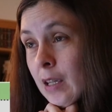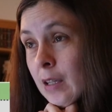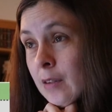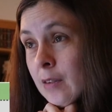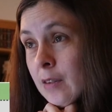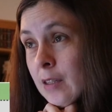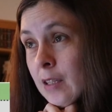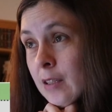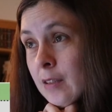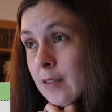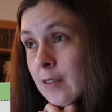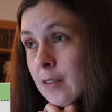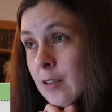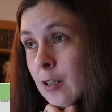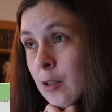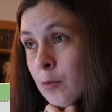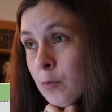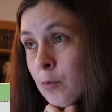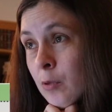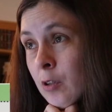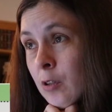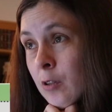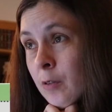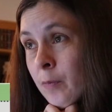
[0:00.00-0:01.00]
This
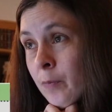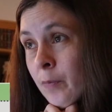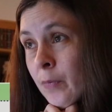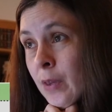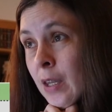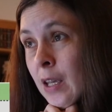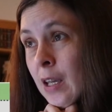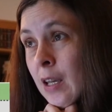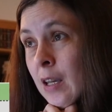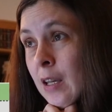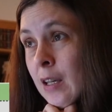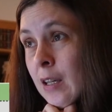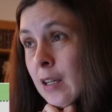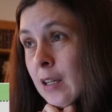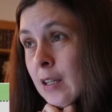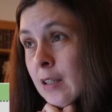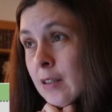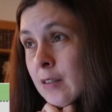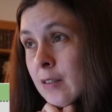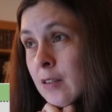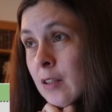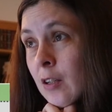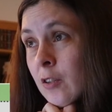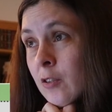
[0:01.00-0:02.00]
number,
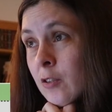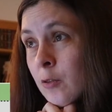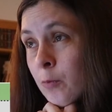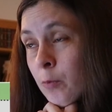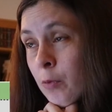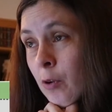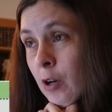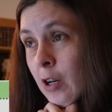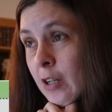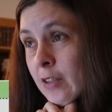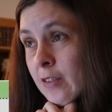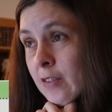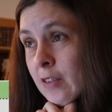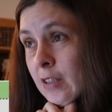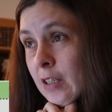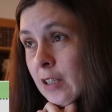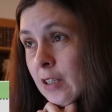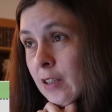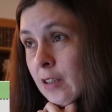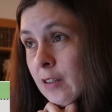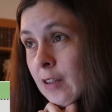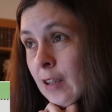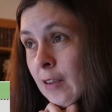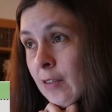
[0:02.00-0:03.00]
it's not
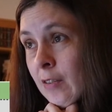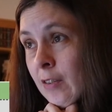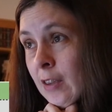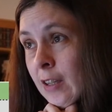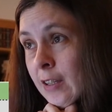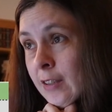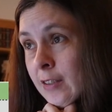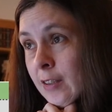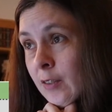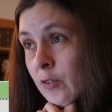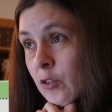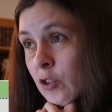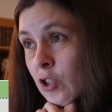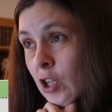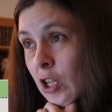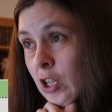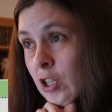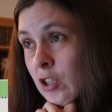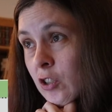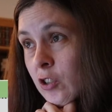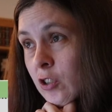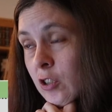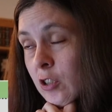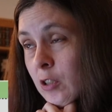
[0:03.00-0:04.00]
surprising that things have
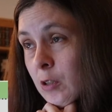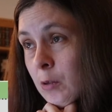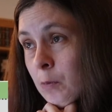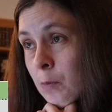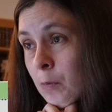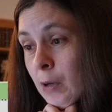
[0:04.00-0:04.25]
changed,